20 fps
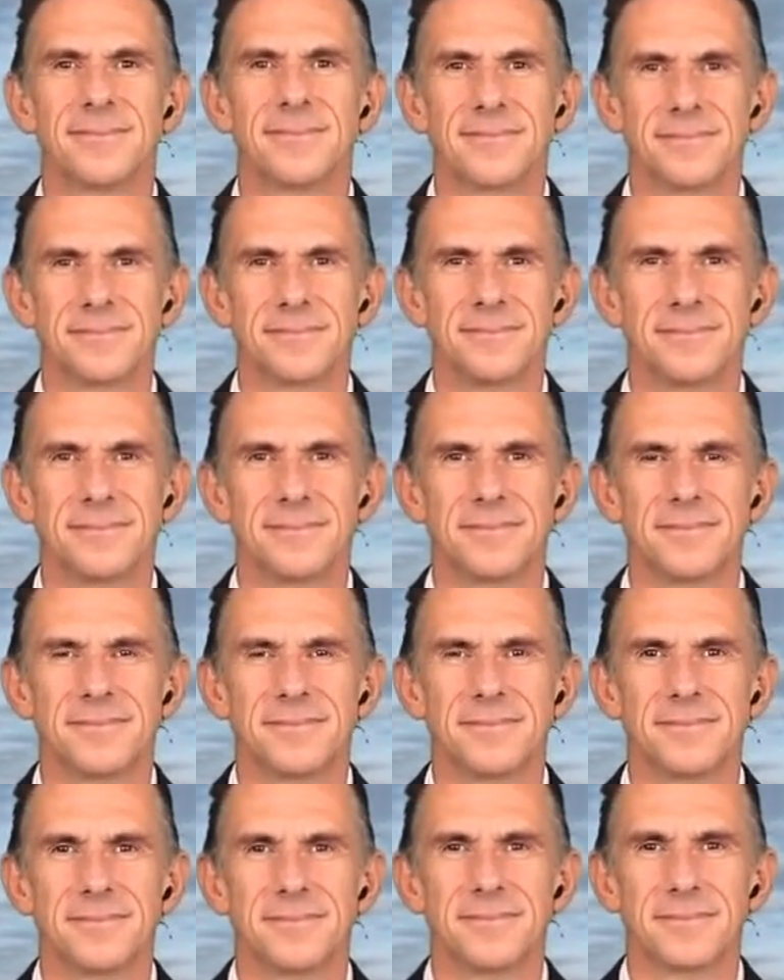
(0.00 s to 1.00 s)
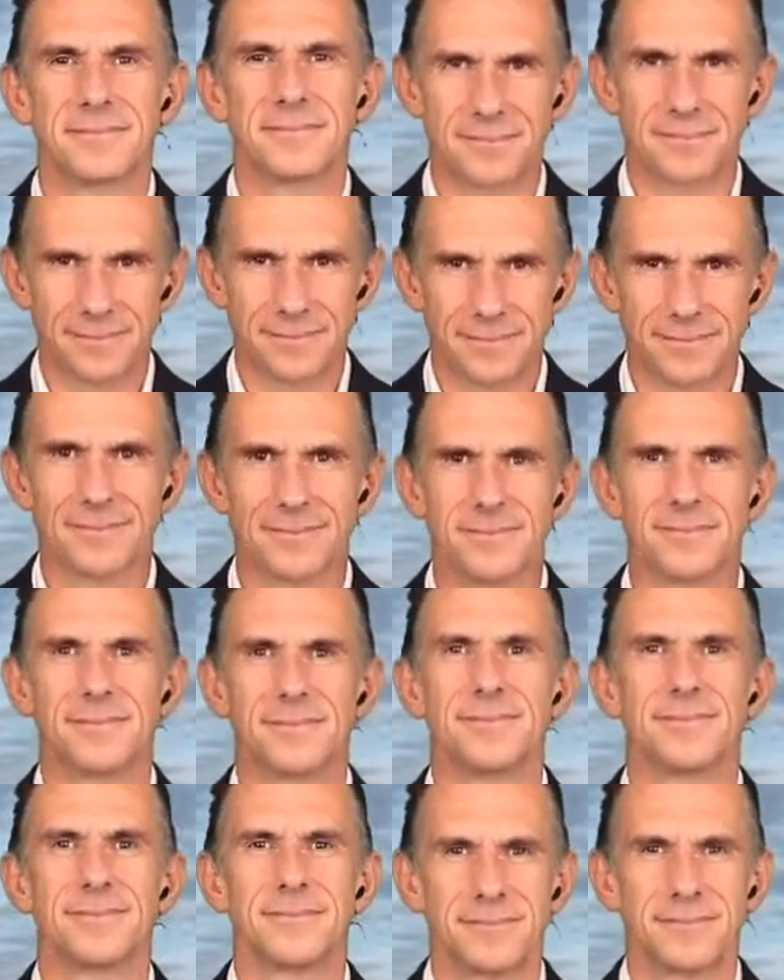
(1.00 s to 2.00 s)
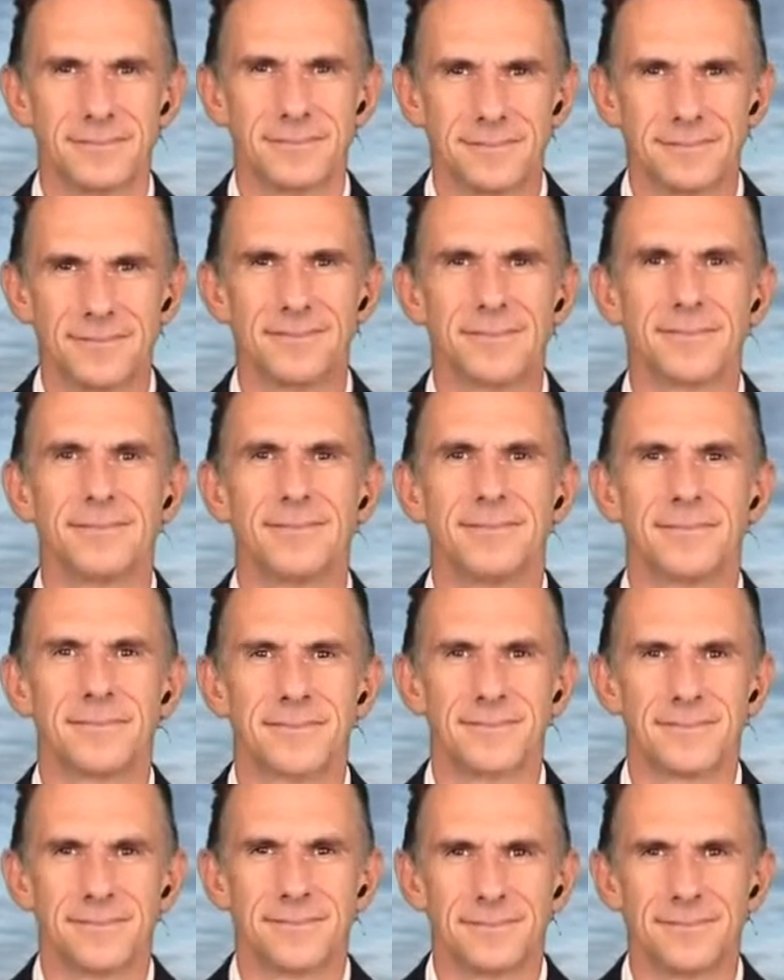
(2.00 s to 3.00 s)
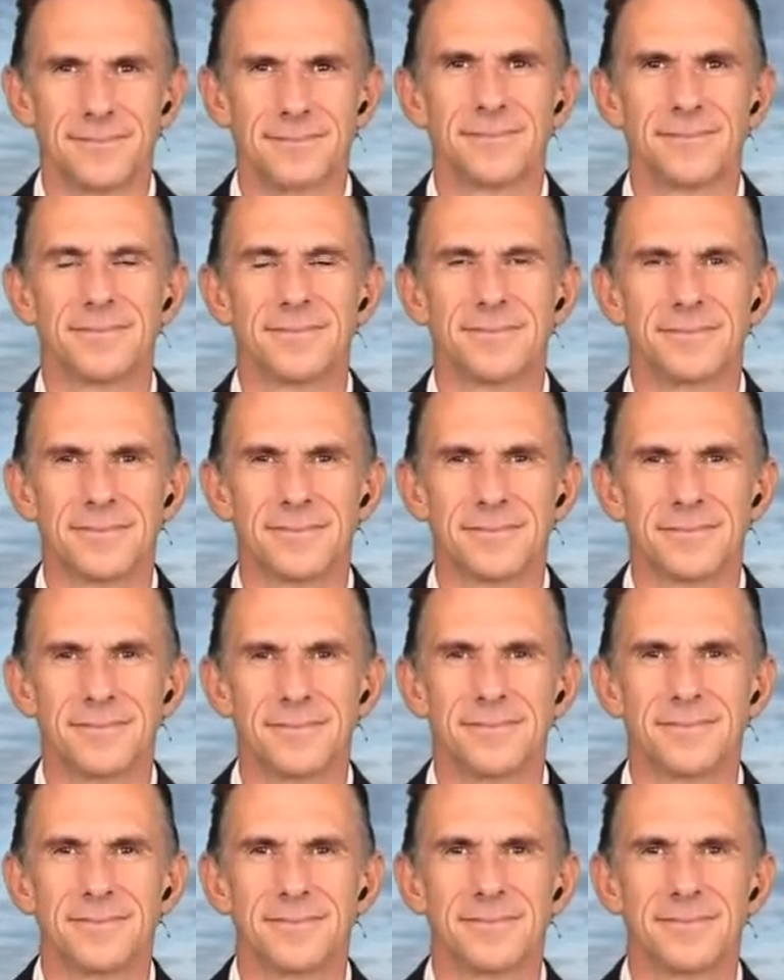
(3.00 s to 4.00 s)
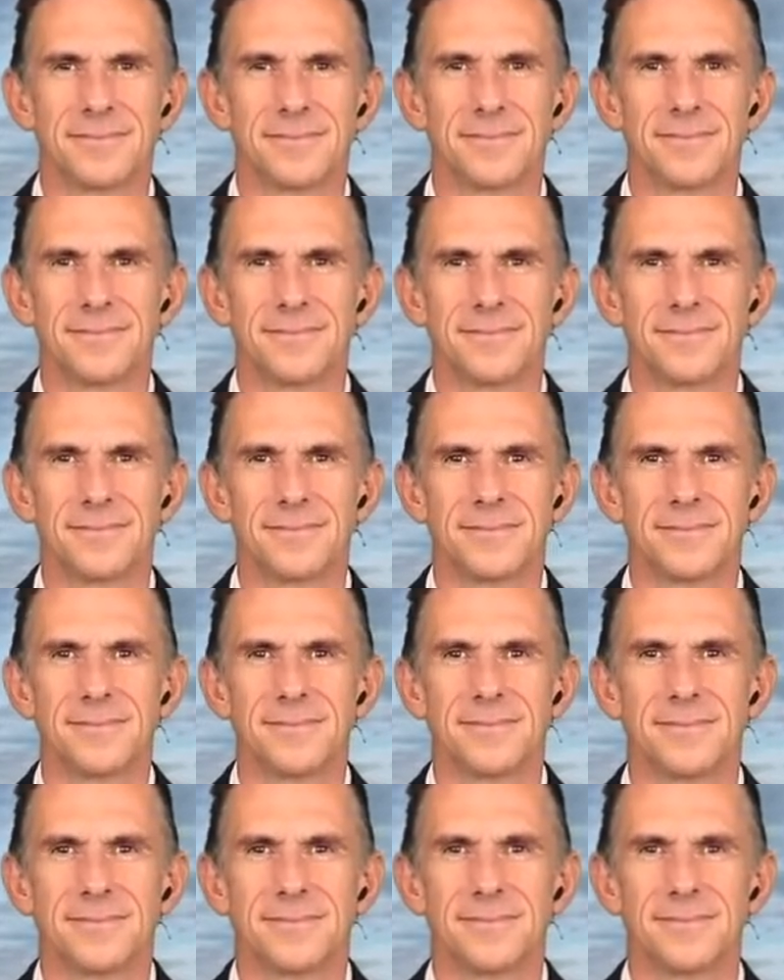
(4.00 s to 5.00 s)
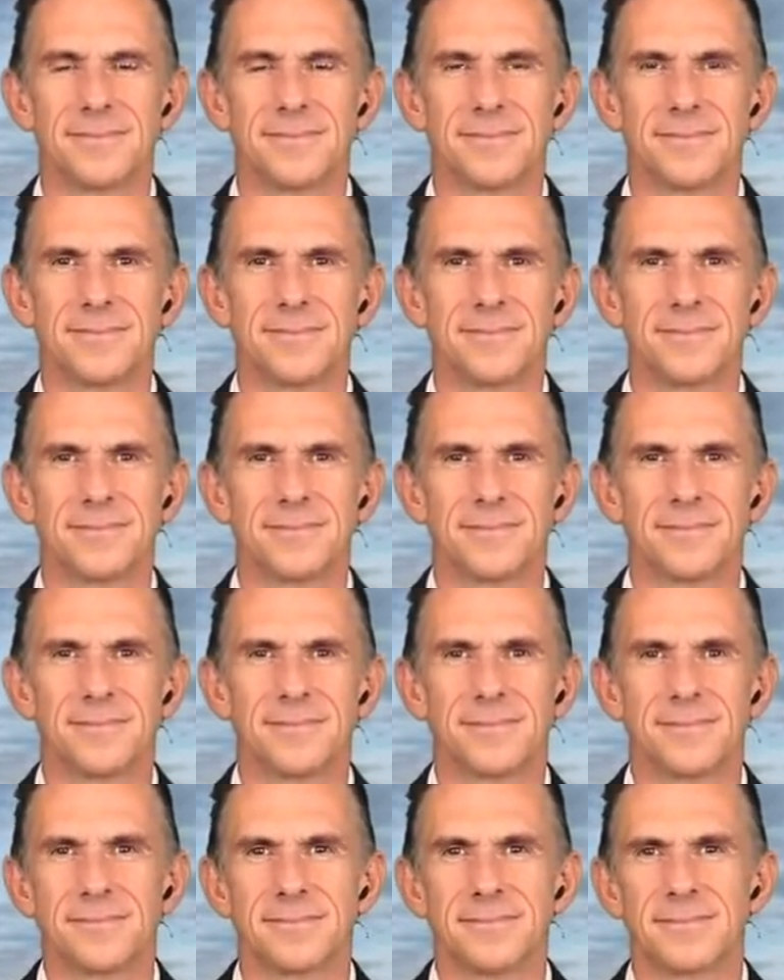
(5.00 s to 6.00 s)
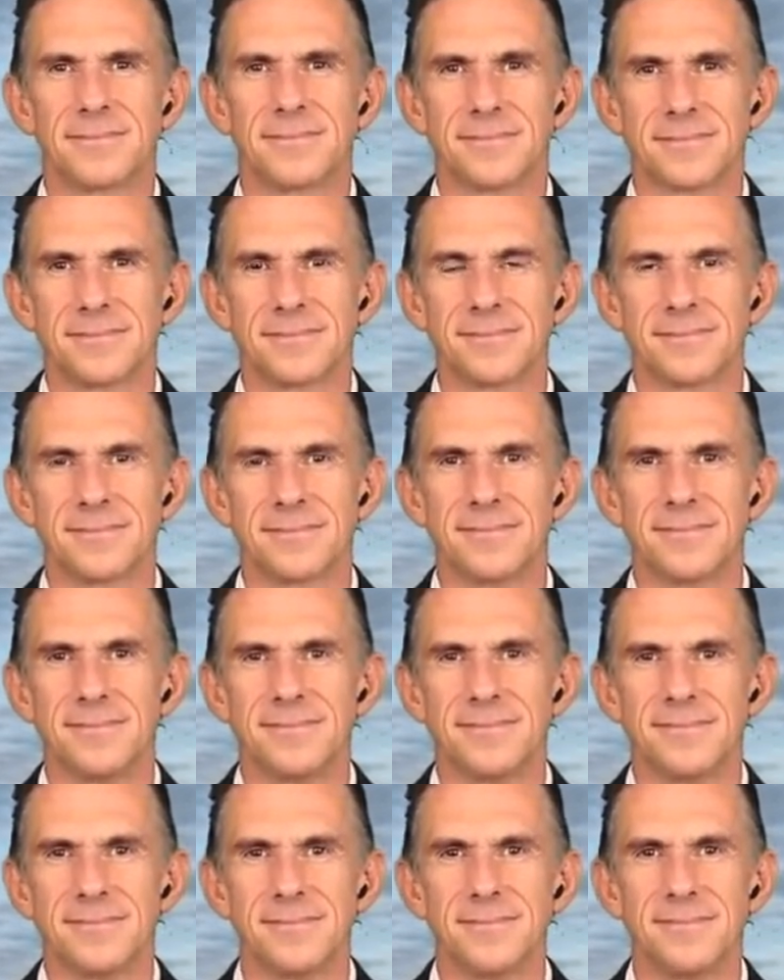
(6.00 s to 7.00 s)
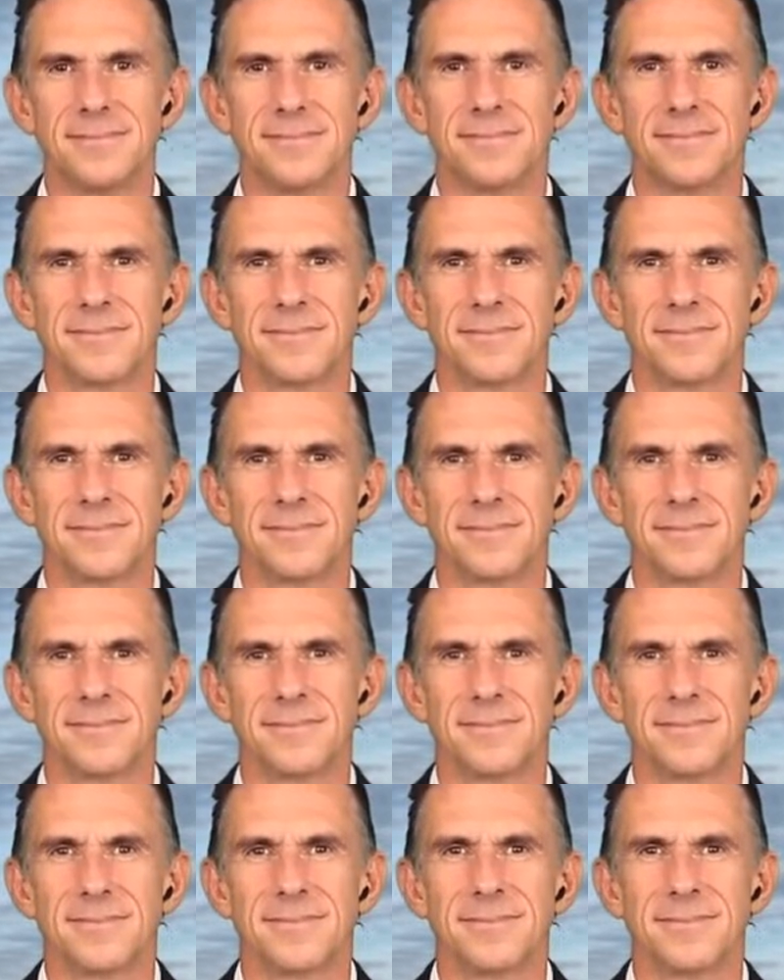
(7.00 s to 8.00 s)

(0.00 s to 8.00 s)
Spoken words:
The person shown says nothing.